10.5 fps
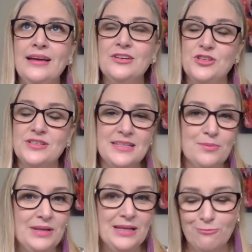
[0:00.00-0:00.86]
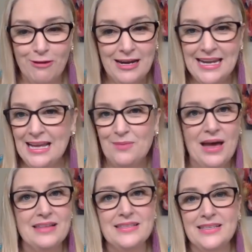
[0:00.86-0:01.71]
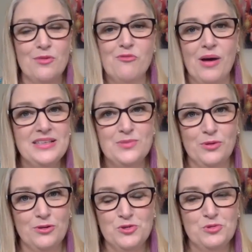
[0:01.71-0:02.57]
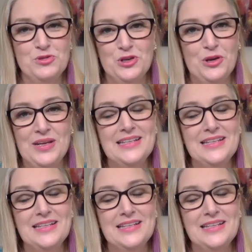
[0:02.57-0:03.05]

just simply reading about some of my spiritual journey.